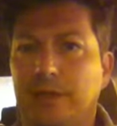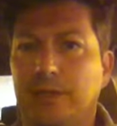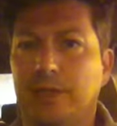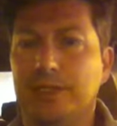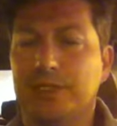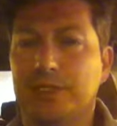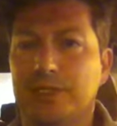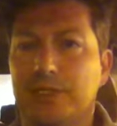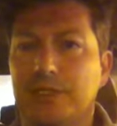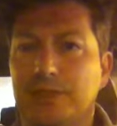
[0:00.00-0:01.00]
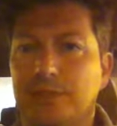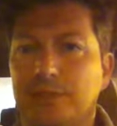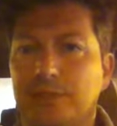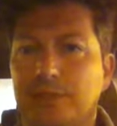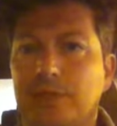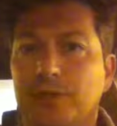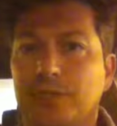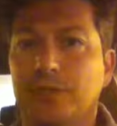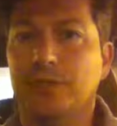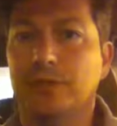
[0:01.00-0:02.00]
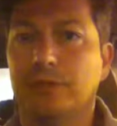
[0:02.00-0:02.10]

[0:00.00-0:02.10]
I'm using it as a digital distribution